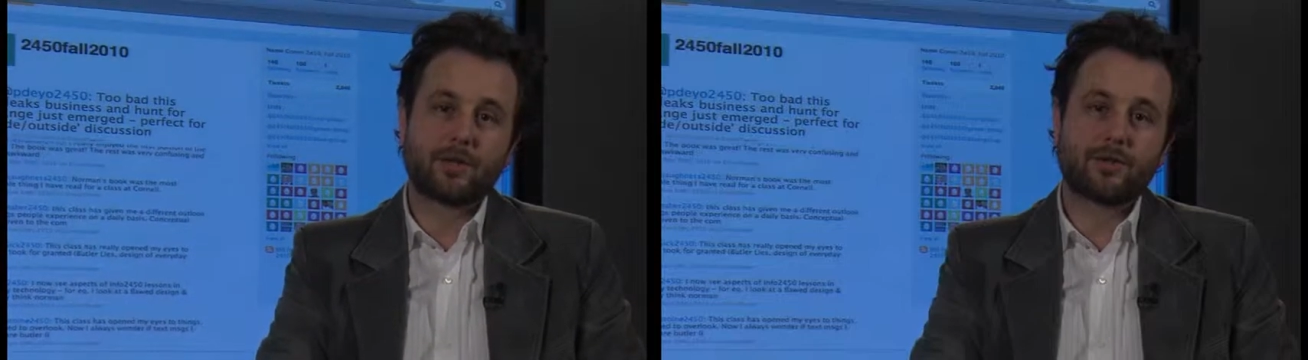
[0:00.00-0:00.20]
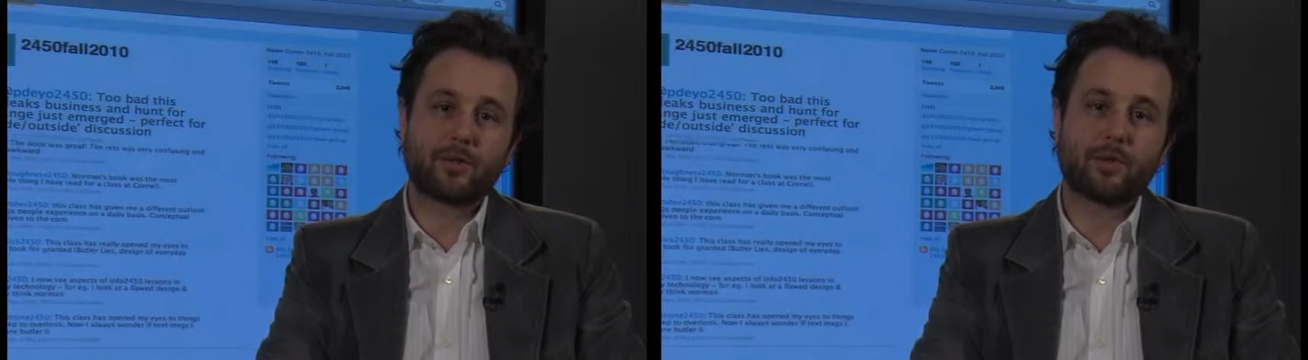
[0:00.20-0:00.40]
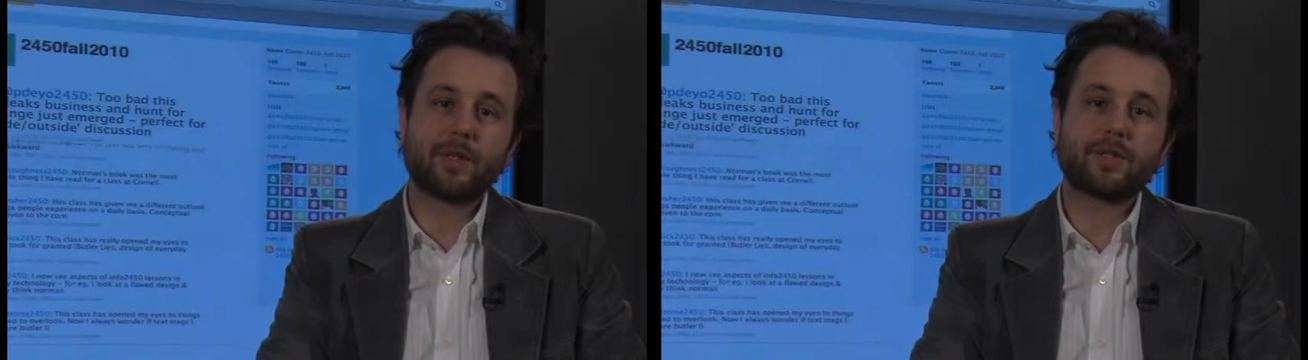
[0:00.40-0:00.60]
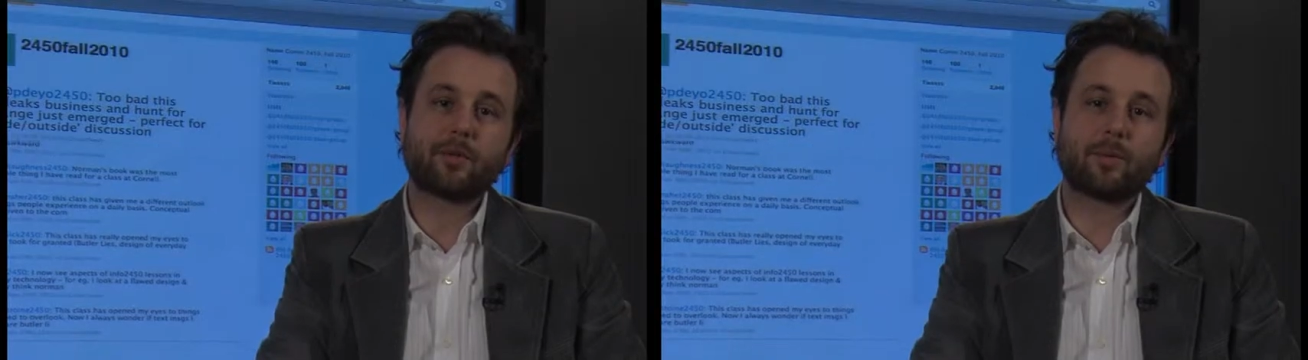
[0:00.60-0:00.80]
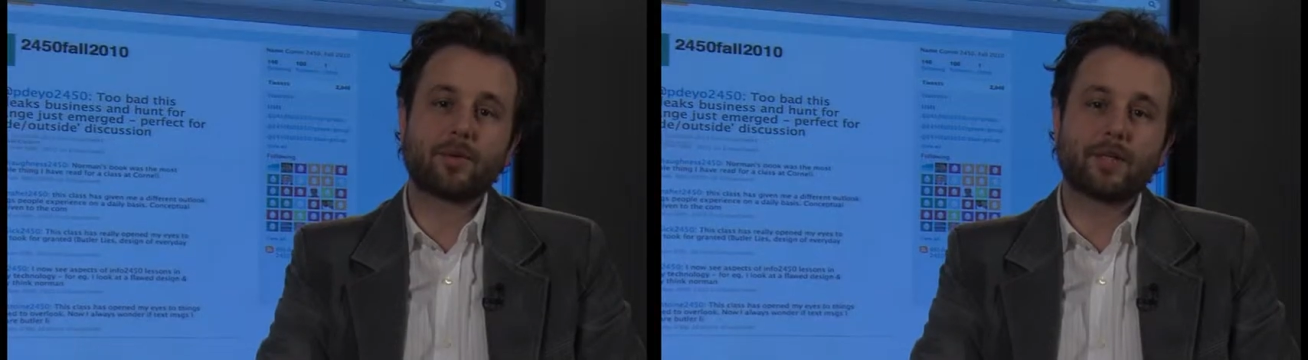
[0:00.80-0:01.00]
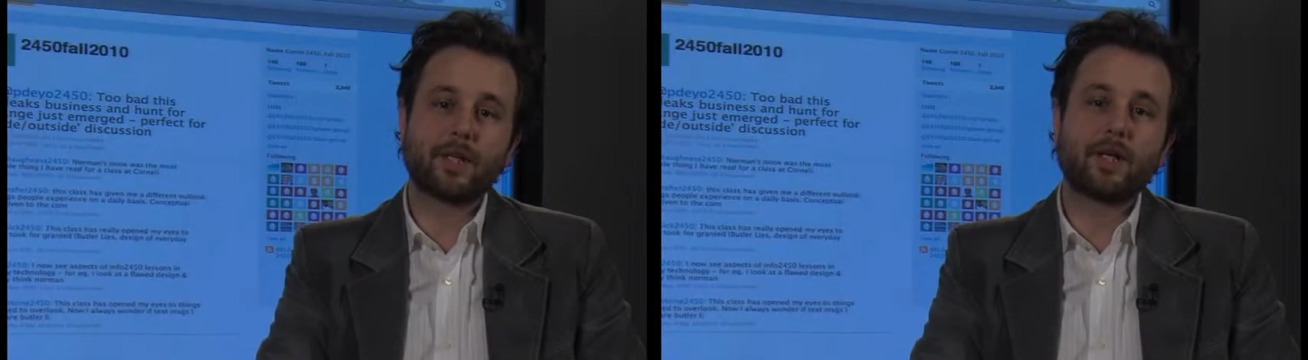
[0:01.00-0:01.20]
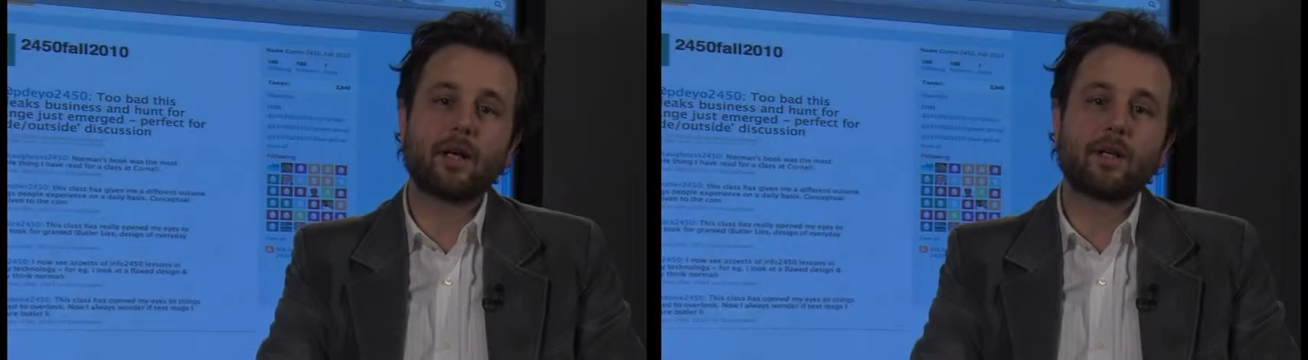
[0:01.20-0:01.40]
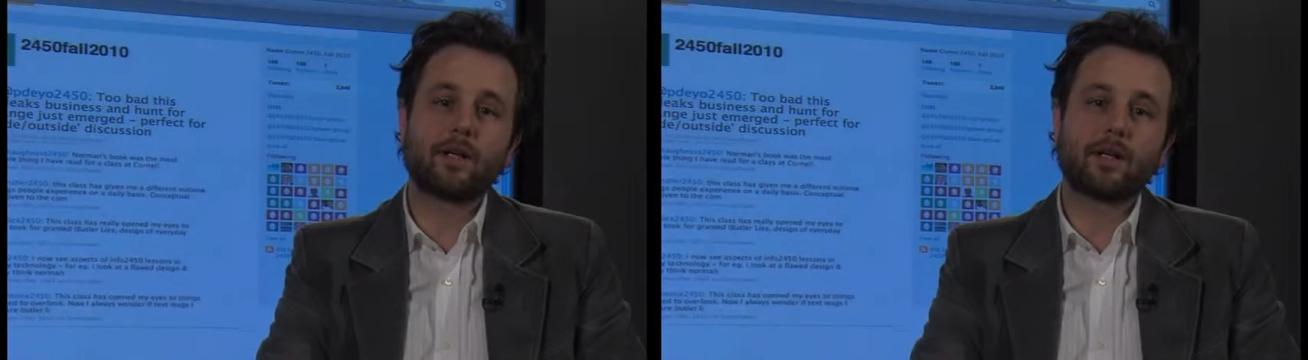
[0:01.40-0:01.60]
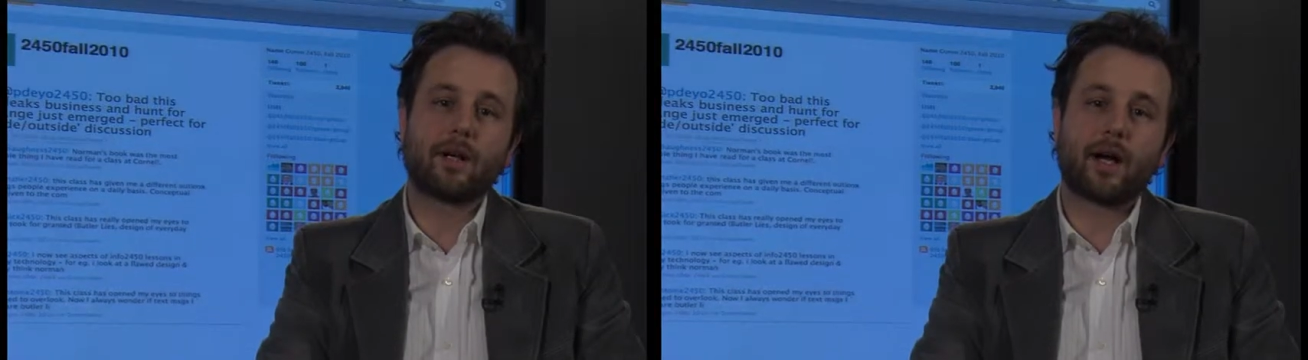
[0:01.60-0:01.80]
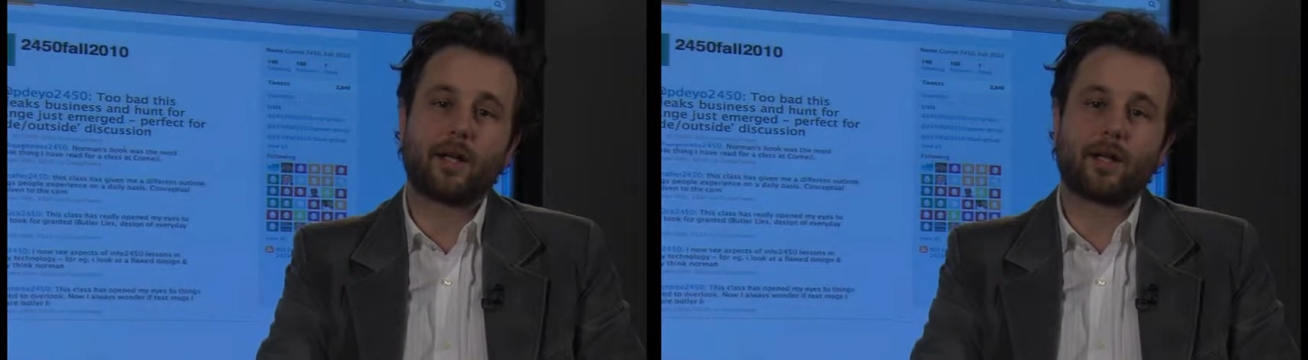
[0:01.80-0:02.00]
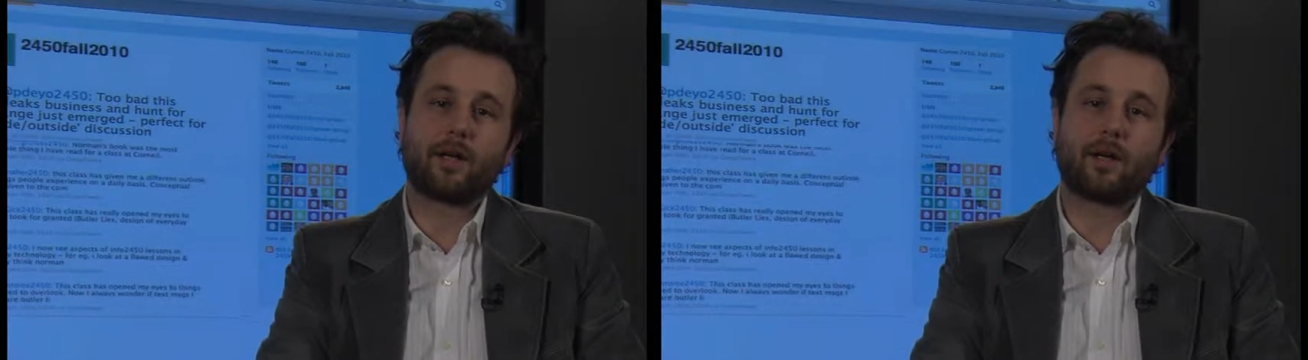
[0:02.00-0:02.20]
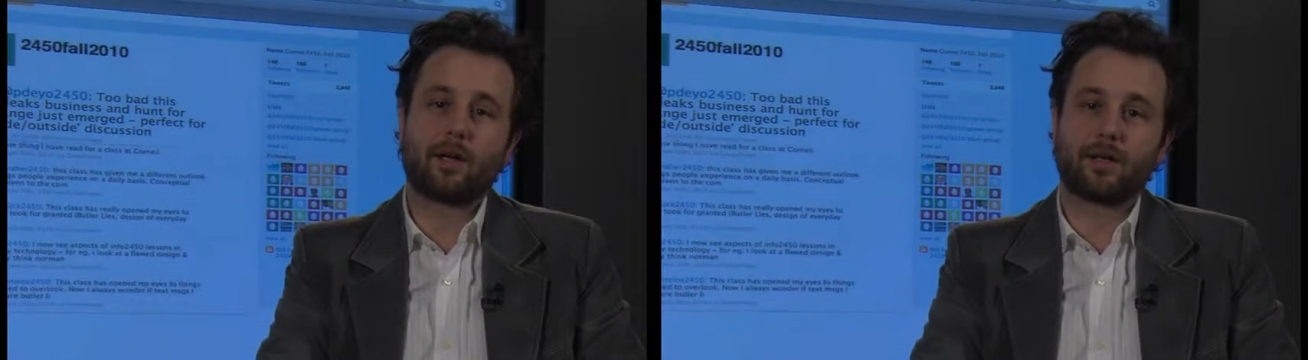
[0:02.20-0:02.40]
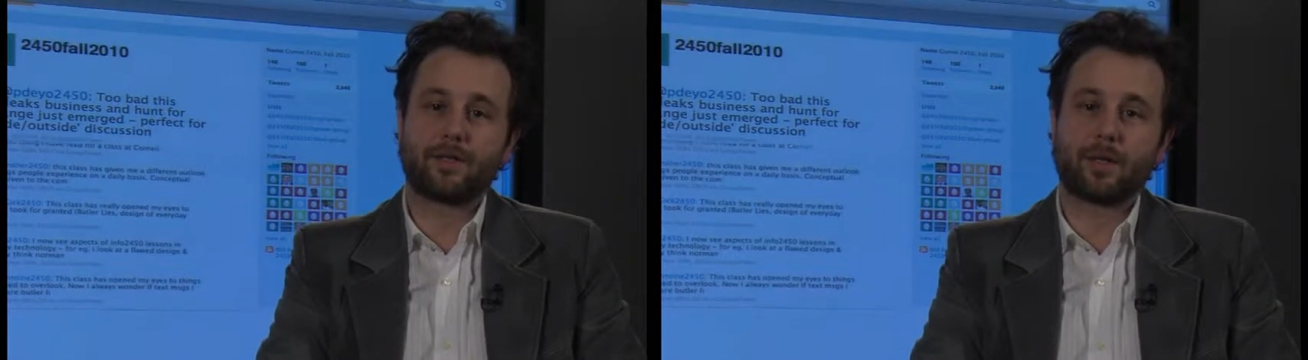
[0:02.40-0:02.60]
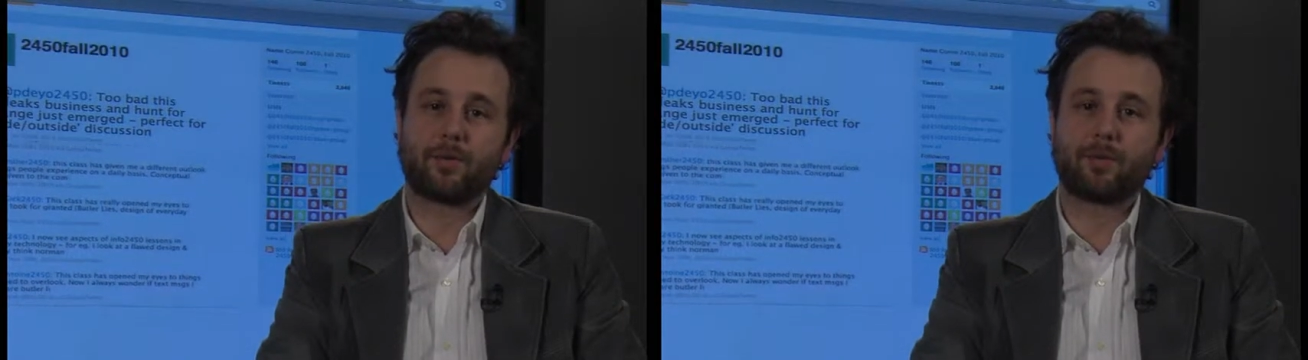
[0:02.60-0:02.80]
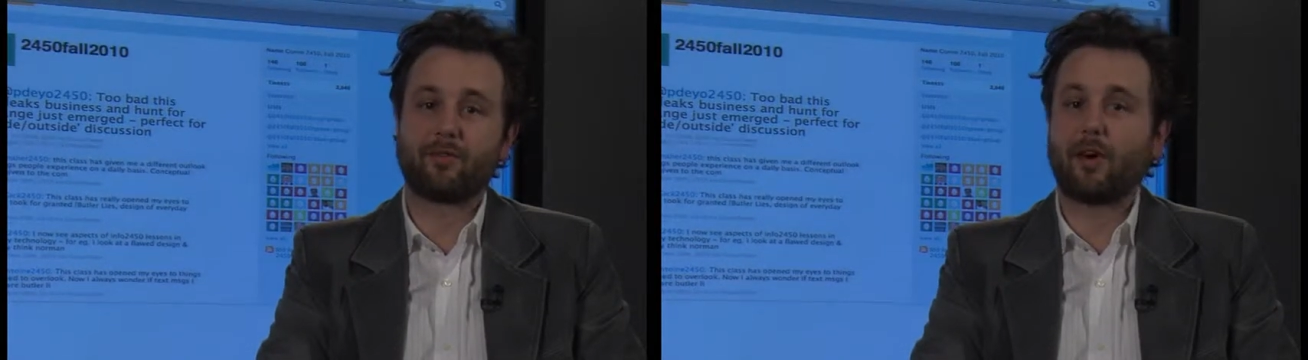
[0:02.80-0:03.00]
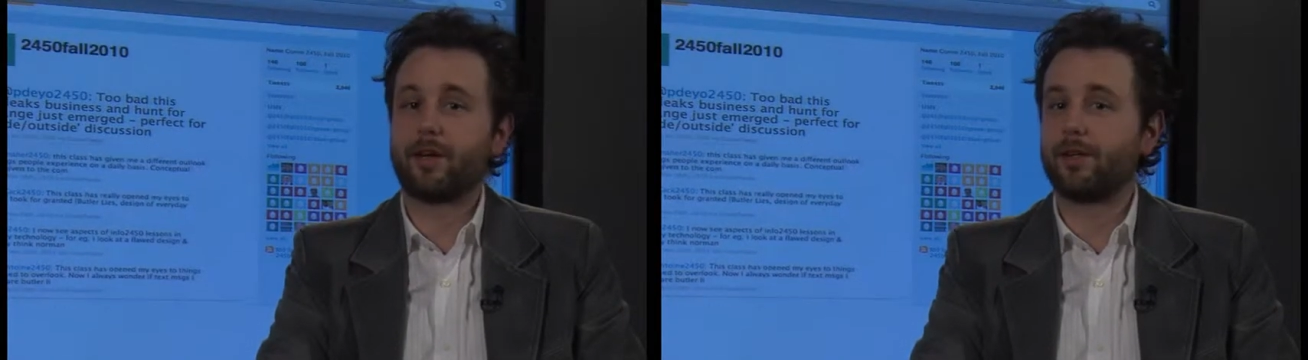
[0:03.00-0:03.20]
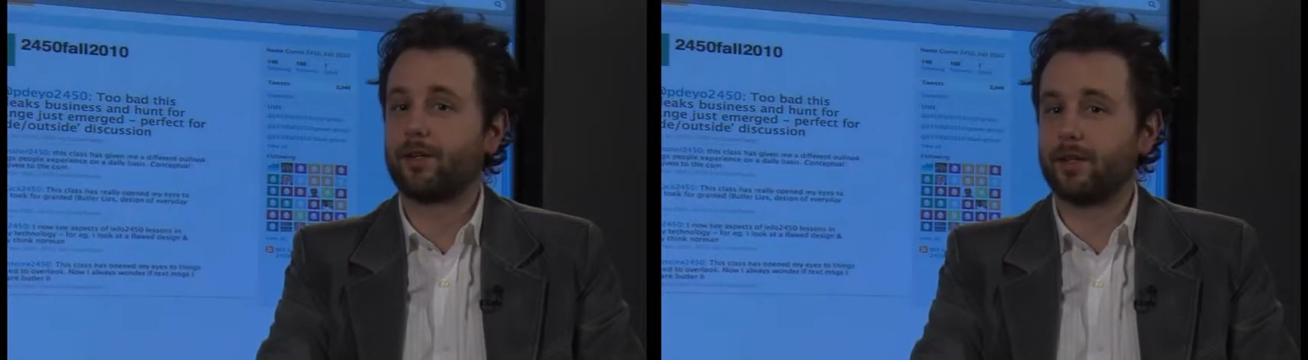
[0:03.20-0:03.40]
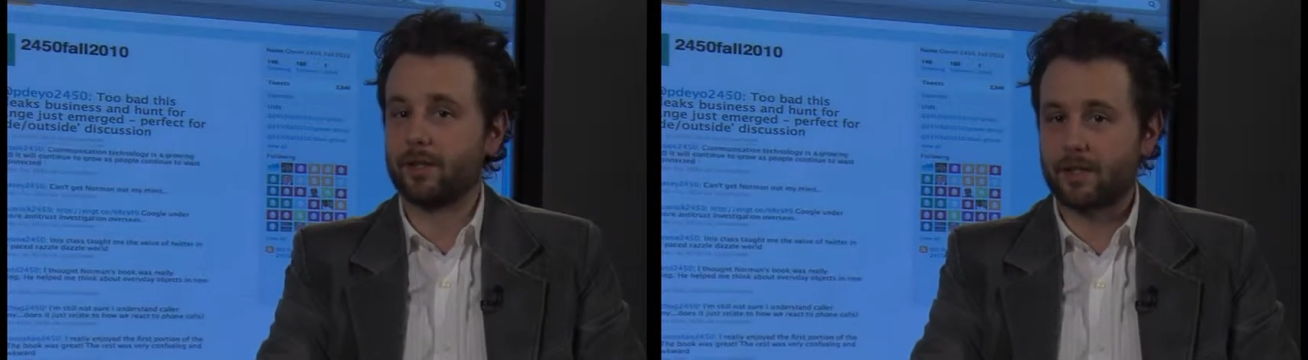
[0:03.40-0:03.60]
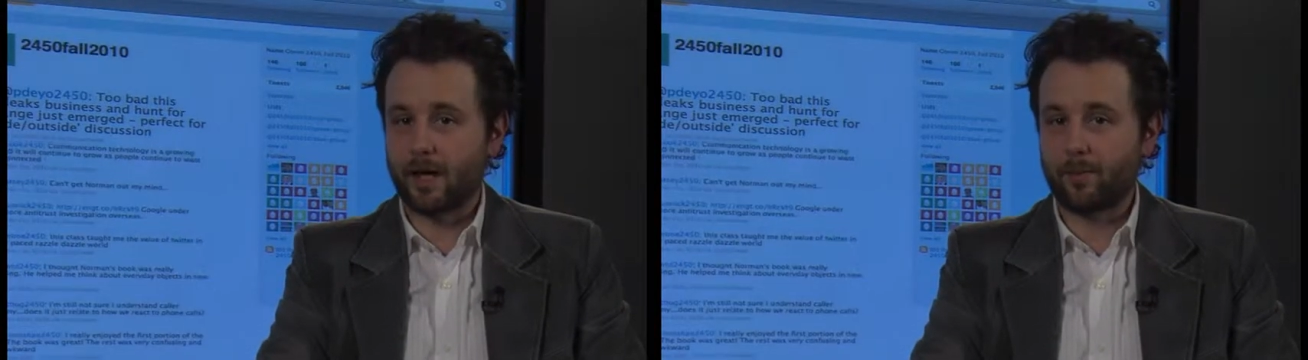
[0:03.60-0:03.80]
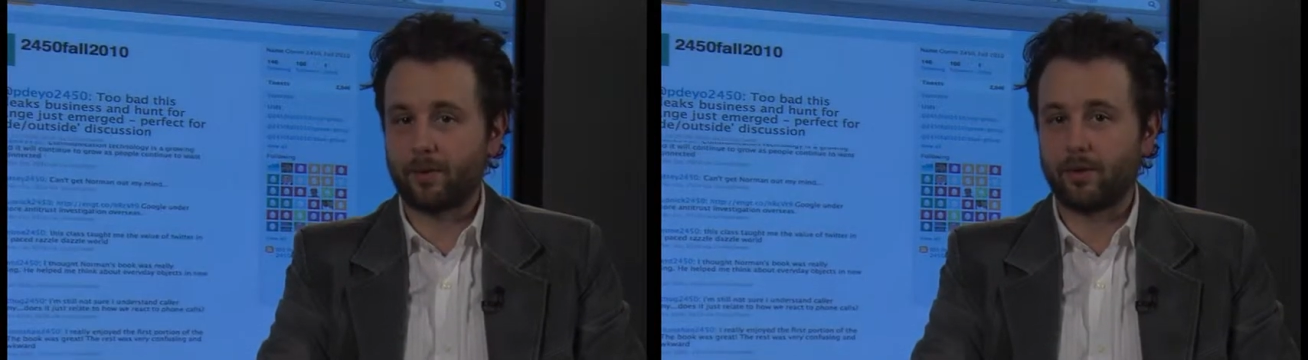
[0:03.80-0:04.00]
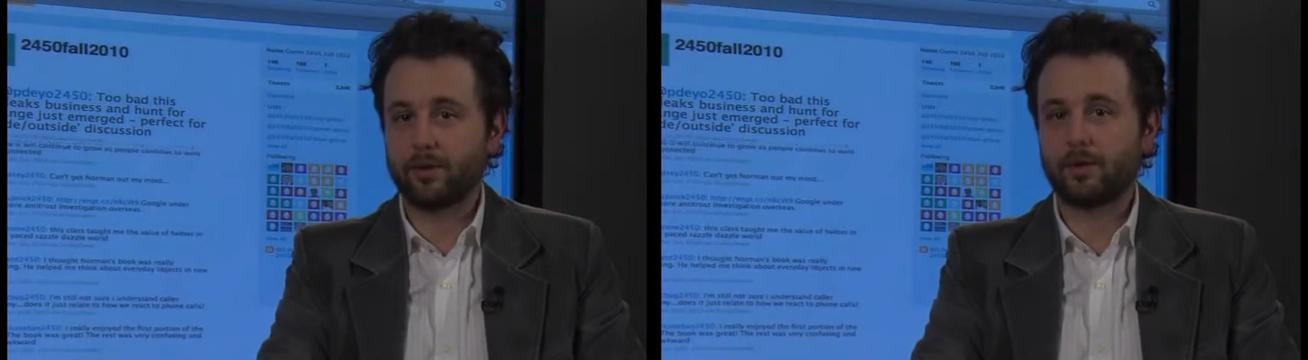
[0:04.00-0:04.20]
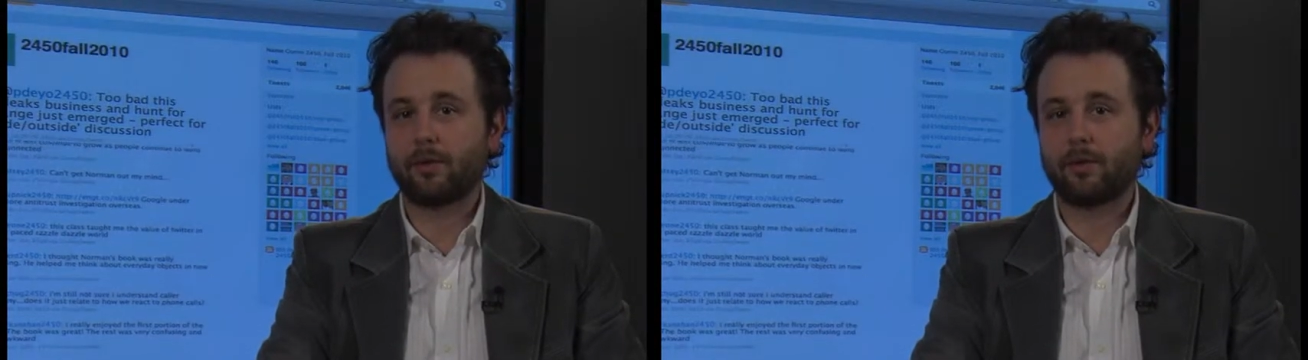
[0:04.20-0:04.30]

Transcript: So tweets that were particularly good at highlighting a concept or provided a good example